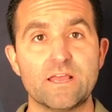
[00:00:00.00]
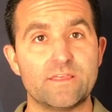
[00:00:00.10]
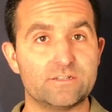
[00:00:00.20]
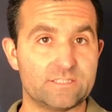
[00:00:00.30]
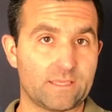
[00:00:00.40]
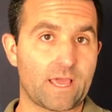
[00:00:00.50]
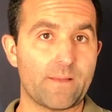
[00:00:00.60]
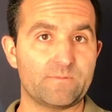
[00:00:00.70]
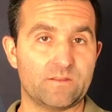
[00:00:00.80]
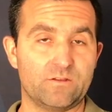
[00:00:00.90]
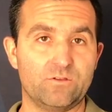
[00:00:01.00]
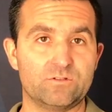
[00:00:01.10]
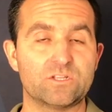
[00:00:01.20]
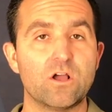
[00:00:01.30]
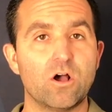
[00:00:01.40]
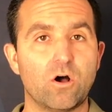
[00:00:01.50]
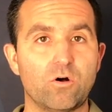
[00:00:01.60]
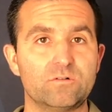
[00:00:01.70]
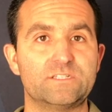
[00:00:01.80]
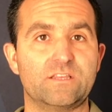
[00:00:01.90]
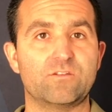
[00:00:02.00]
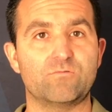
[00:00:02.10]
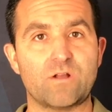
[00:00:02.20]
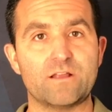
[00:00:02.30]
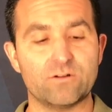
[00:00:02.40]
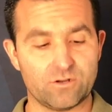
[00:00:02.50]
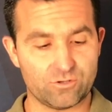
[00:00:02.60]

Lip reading: There's the captain who's holding the rudder,